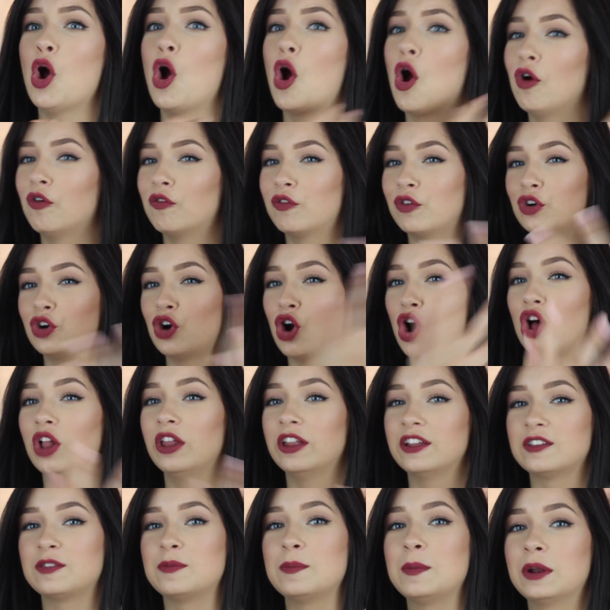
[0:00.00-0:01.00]

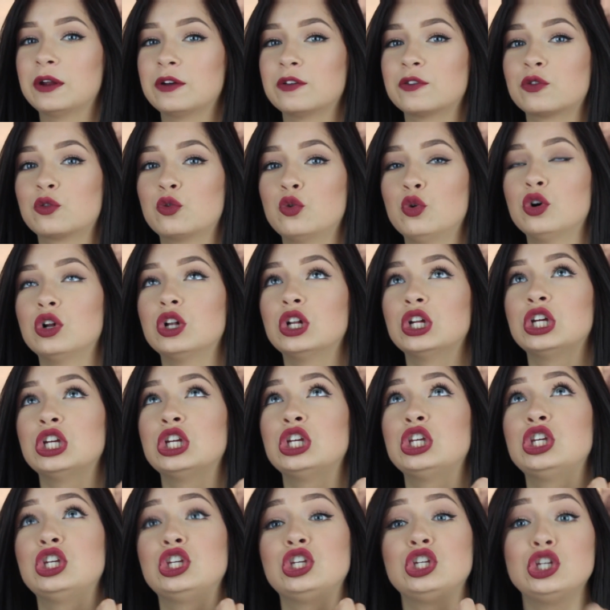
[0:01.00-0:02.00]
overall as middle
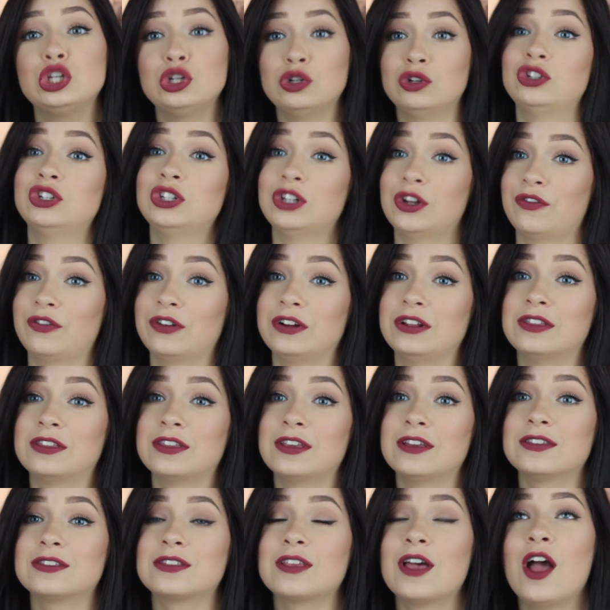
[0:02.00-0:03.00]
school, huge
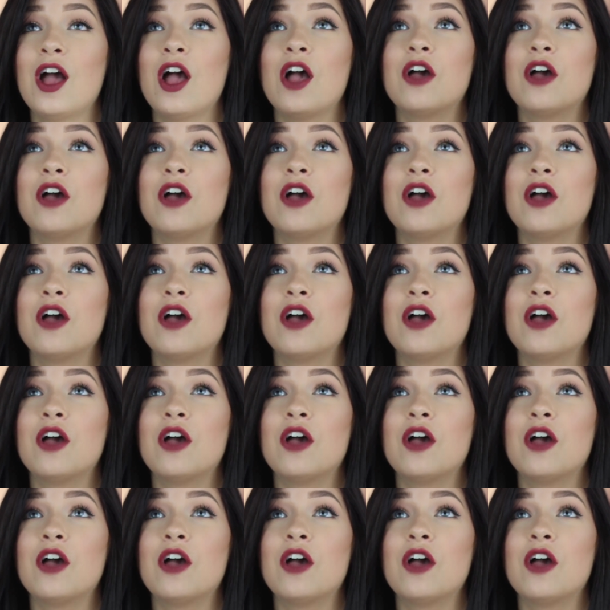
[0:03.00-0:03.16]
differences.